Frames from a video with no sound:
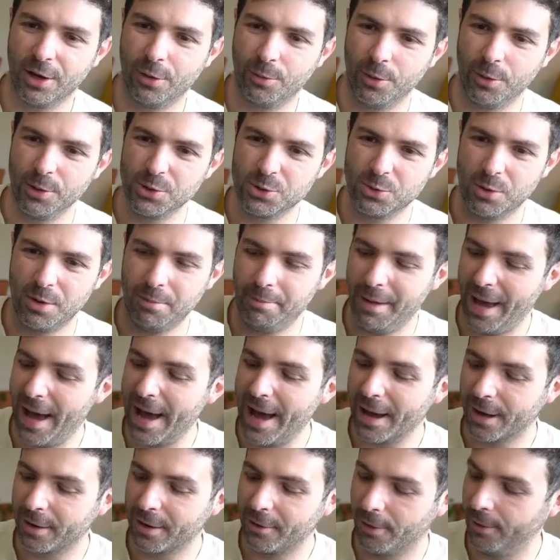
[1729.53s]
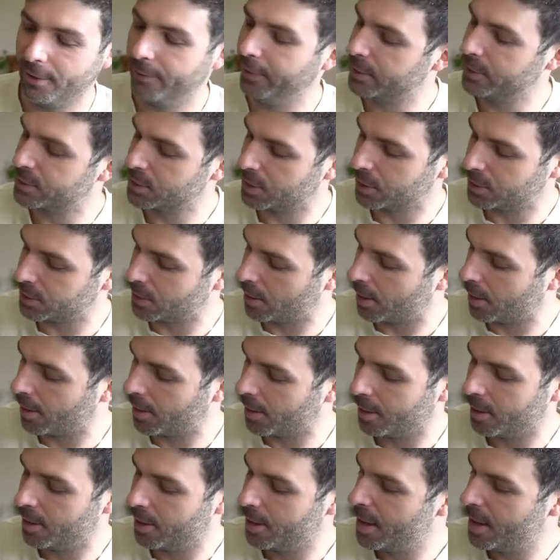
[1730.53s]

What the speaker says: rosewood back on this guitar.